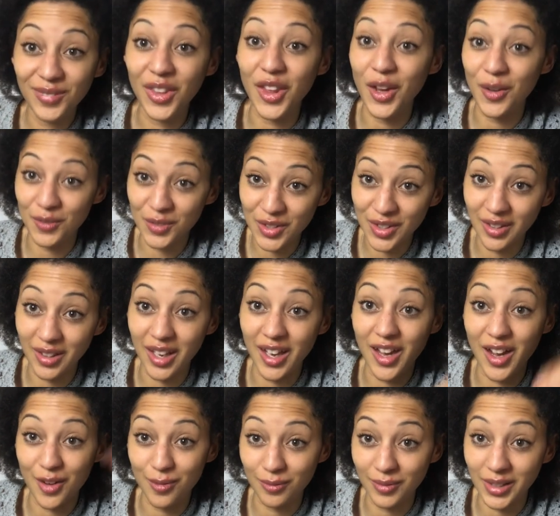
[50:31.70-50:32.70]
I've done it,
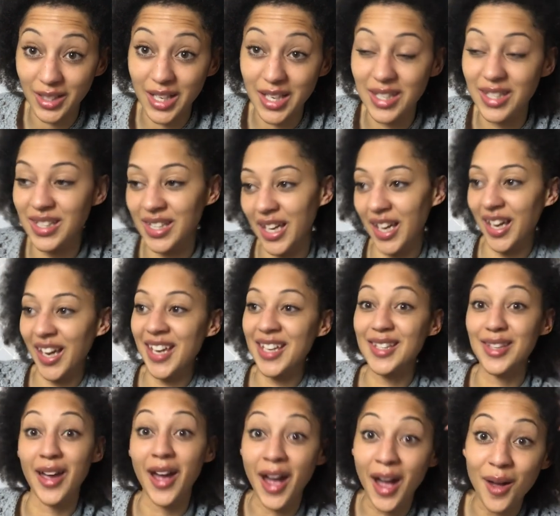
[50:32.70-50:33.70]
I've released it, it's
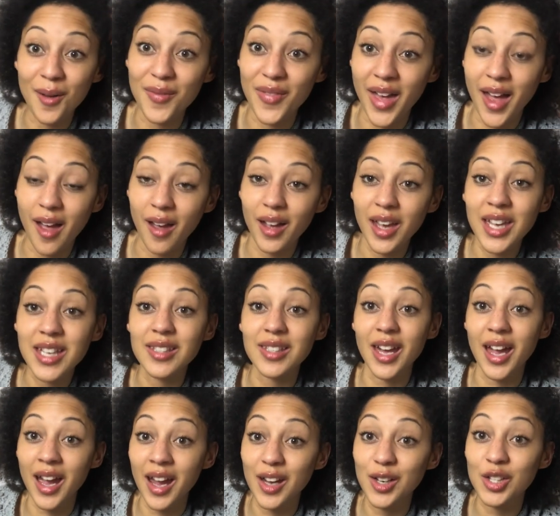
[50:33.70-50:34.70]
out there. It's
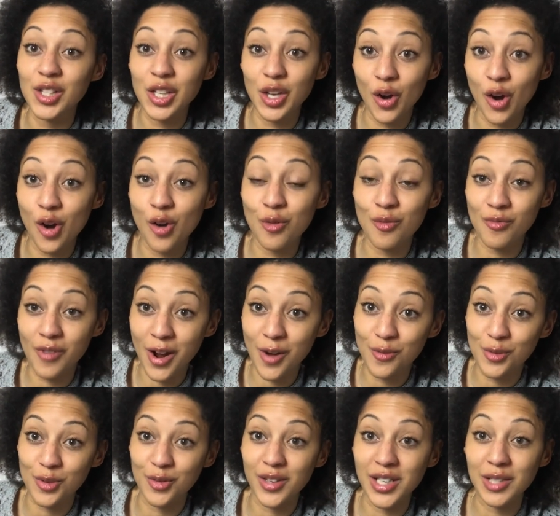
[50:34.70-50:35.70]
actually on
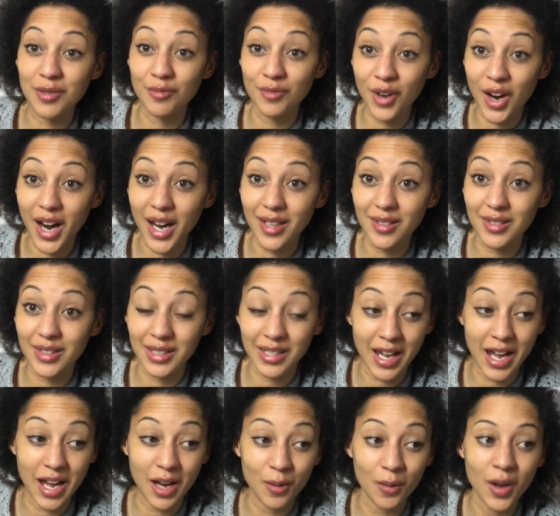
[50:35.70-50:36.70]
Ravelry right
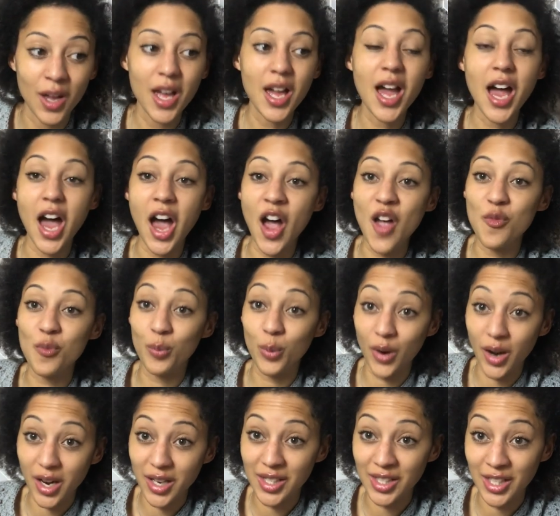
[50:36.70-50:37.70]
now. I've
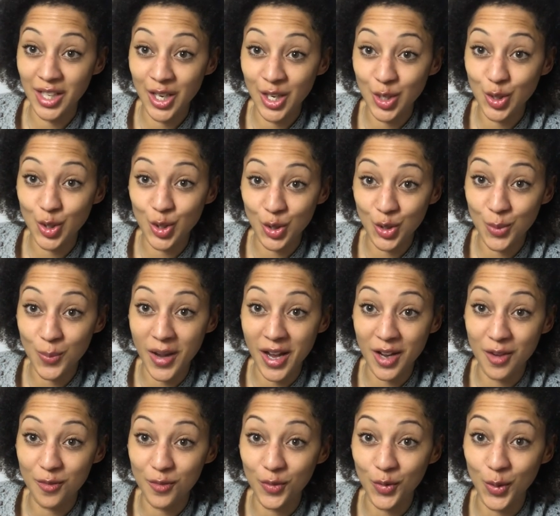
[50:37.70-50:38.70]
priced it at
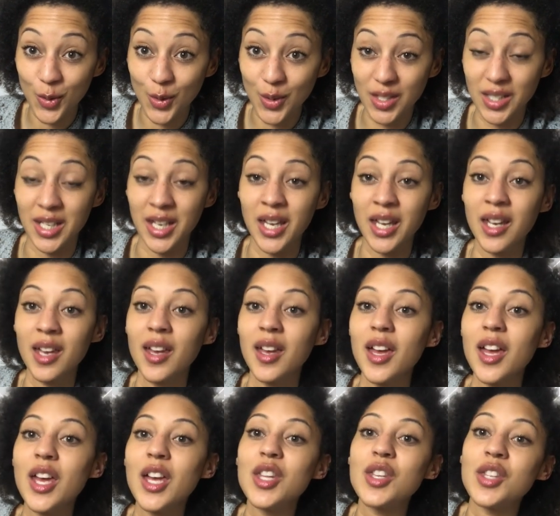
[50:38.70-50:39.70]
£2.40.
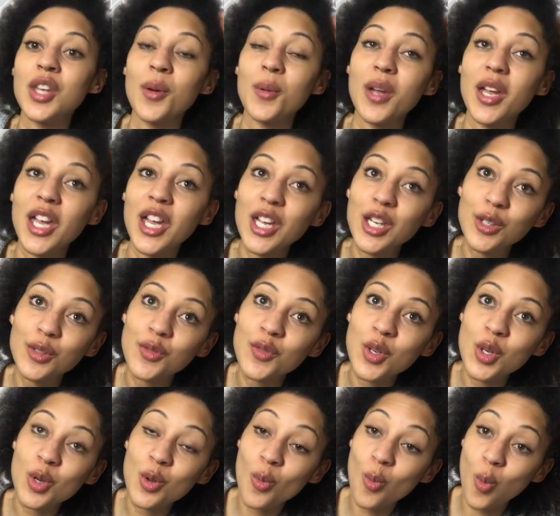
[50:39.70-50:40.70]
So if
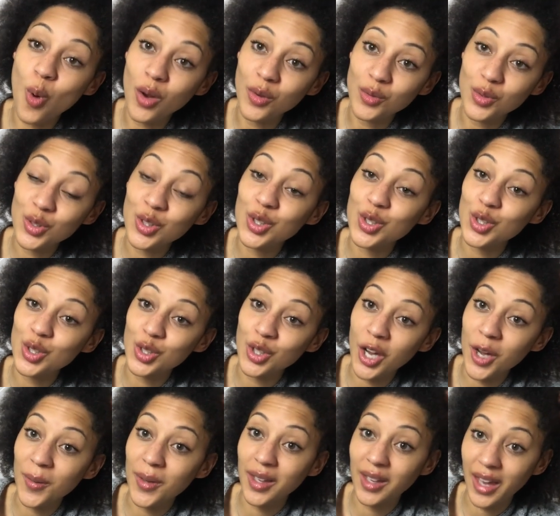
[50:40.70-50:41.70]
you want to go
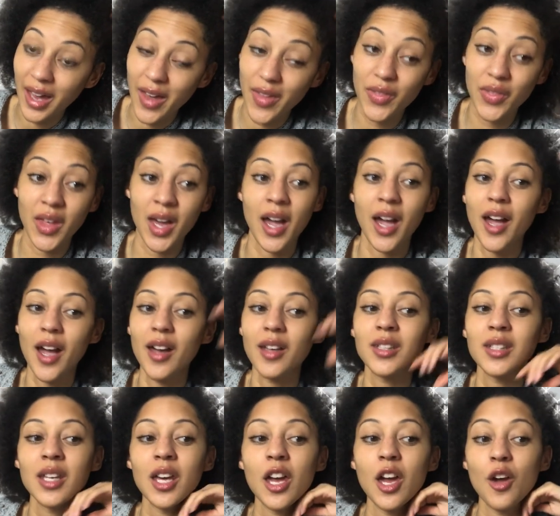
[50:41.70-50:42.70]
and get
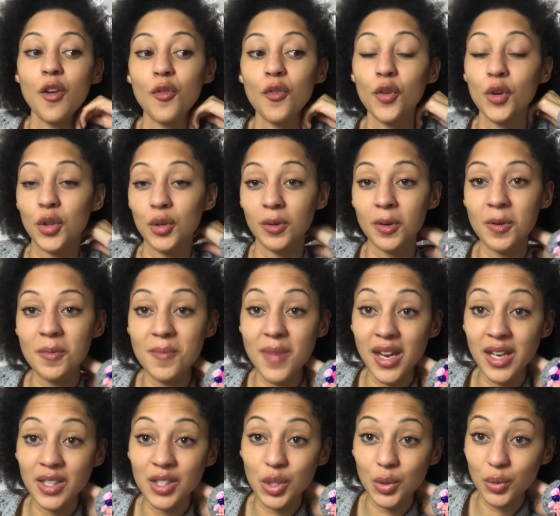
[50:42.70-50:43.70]
that, for the
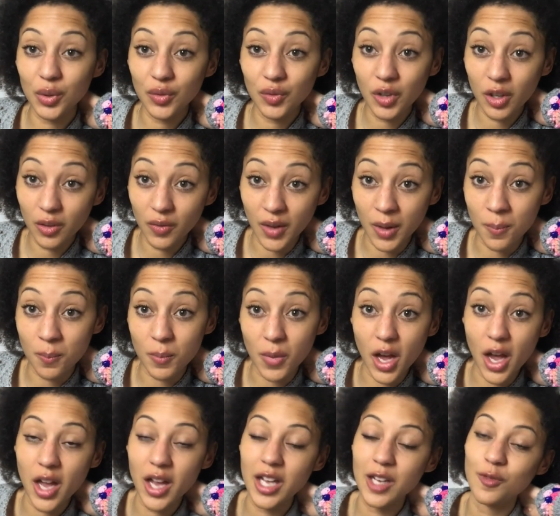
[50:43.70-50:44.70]
remainder of
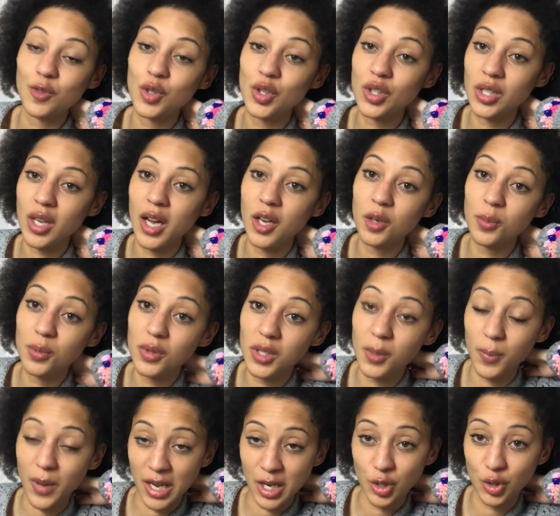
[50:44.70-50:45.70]
November, if you sign up as a
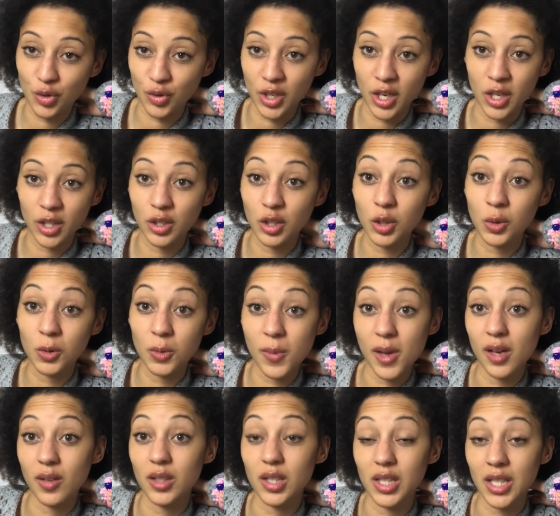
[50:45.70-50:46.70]
Patreon, you will be
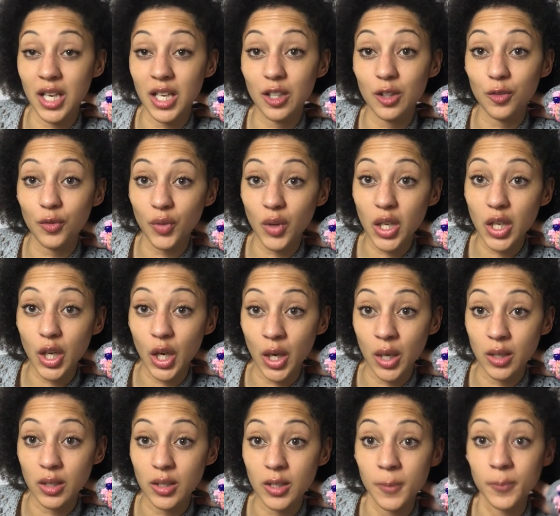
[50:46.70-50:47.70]
able to take the free
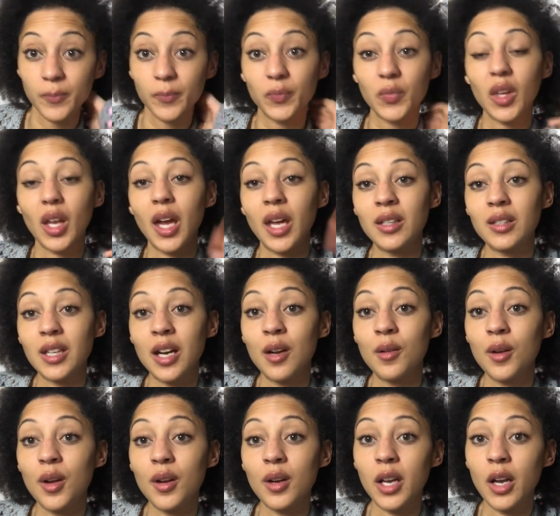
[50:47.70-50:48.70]
code and
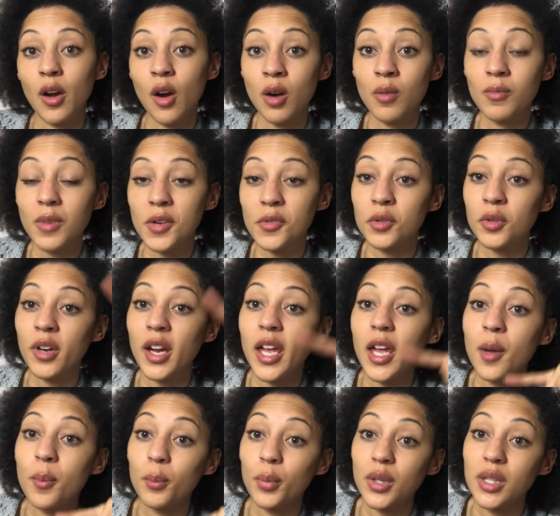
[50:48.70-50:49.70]
download it on Ravelry
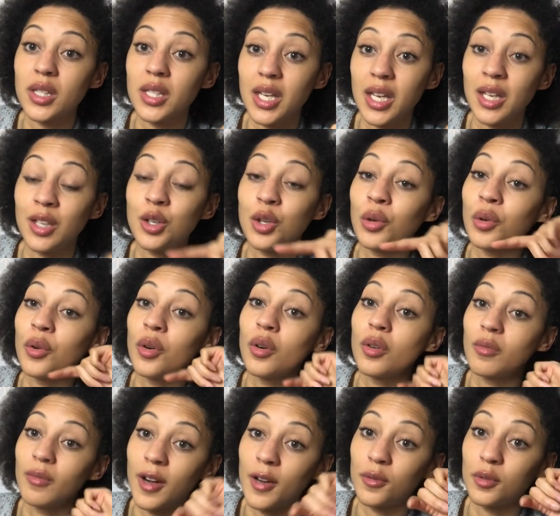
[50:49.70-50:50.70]
and put it in your
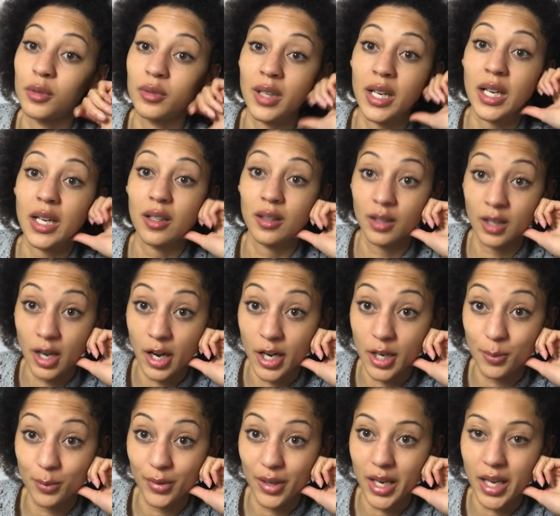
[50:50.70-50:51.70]
Ravelry
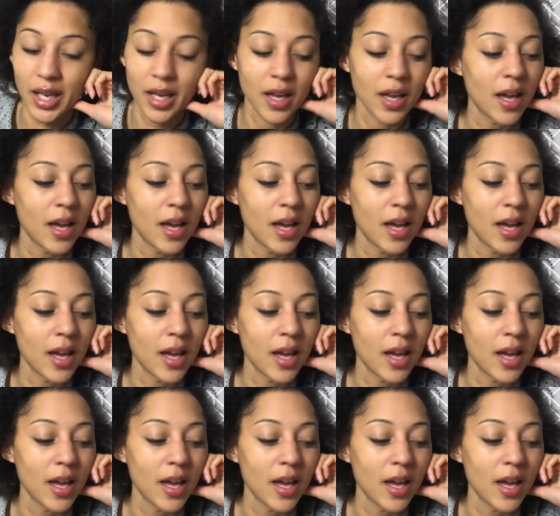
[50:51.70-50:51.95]
library.